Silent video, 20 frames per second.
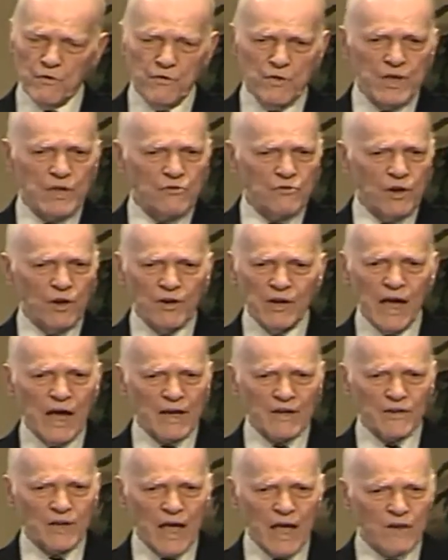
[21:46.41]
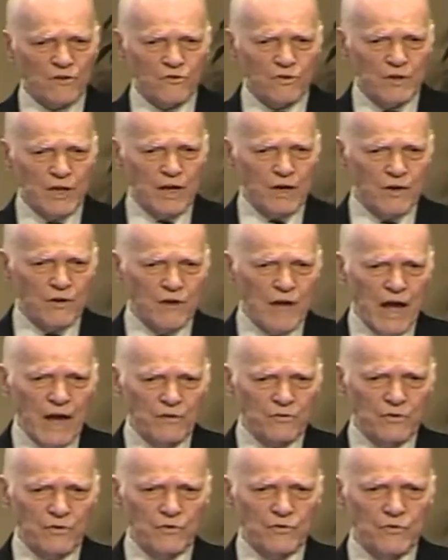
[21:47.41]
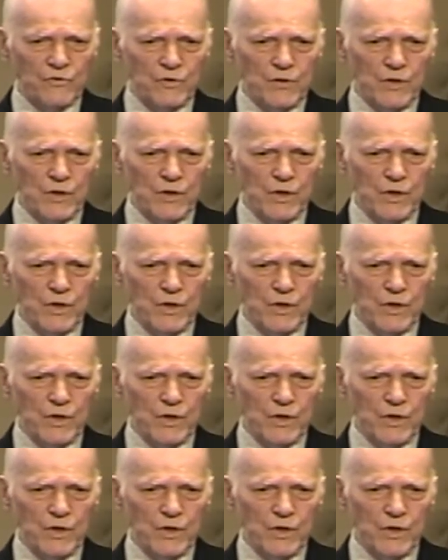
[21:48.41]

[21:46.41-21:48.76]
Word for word: These are not accidental doctrines.